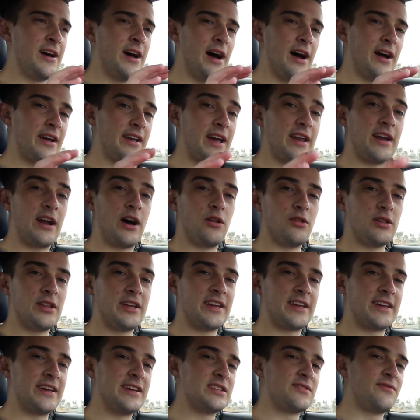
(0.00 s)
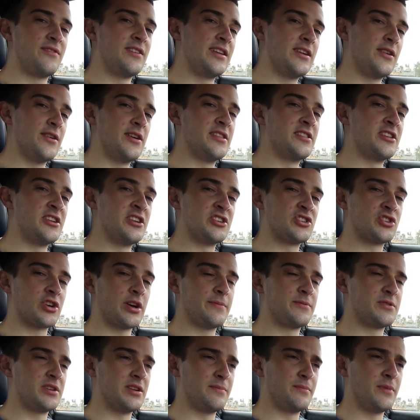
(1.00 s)
Again, I'll link his video in the
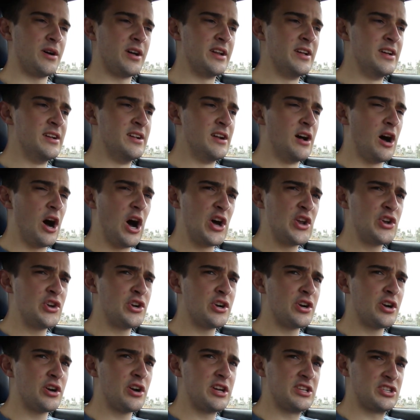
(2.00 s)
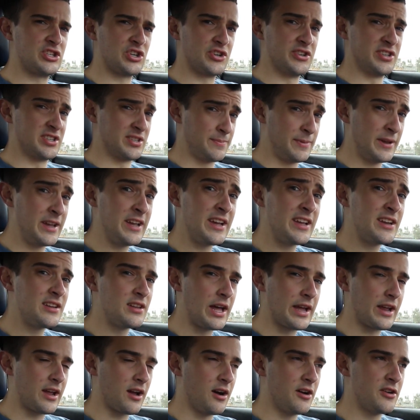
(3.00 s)
description, but under a certain speed,
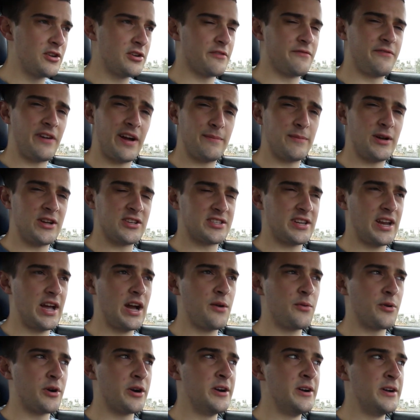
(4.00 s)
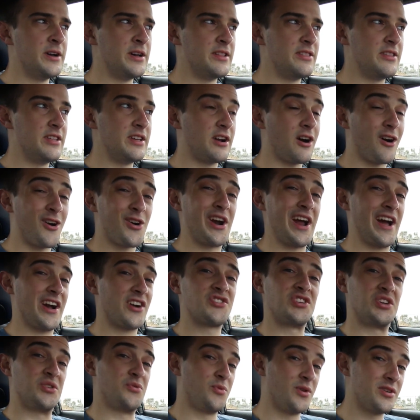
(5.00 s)
like under 5 miles an hour, the car
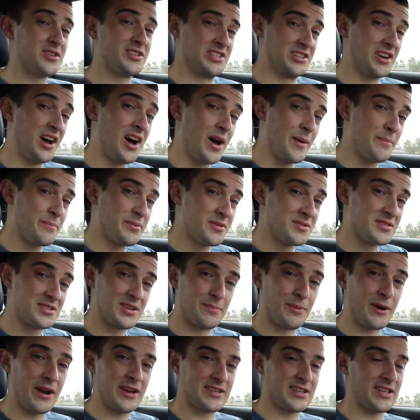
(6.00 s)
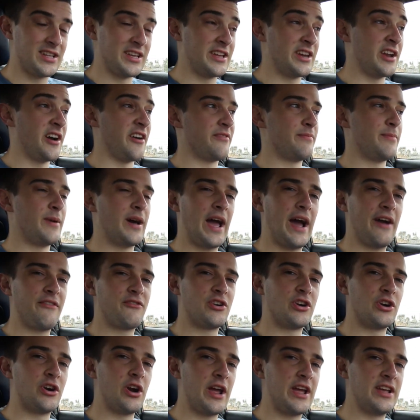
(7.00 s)
actually would stop, surprisingly enough. But
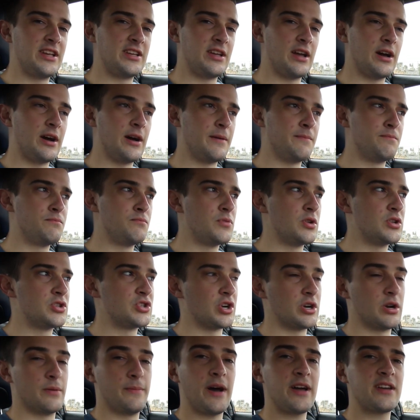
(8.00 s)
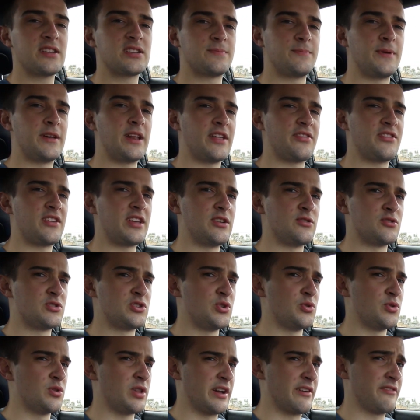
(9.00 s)
after a certain amount of speed, I think he was
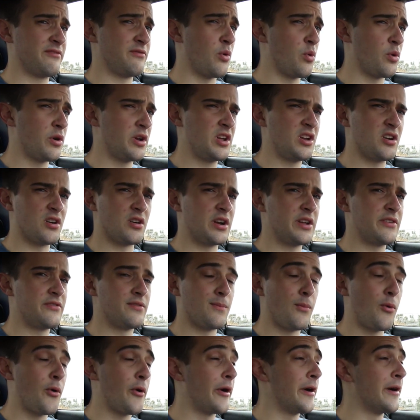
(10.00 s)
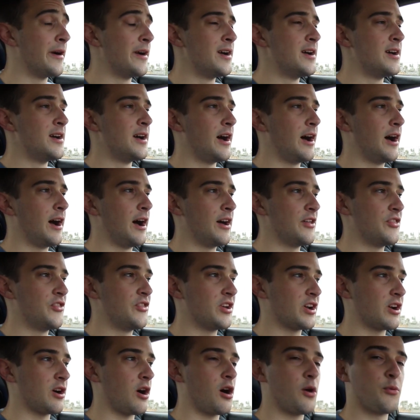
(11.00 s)
doing like 40 or even more,
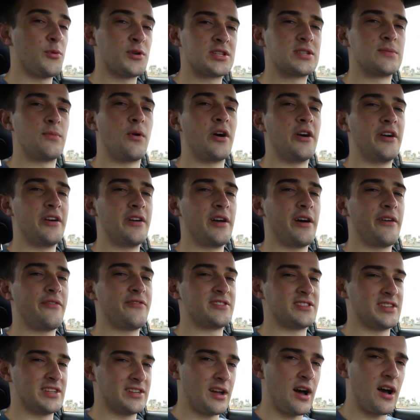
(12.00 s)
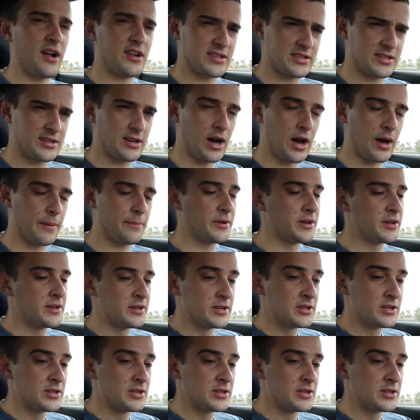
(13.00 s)
the car was smart enough to not stop.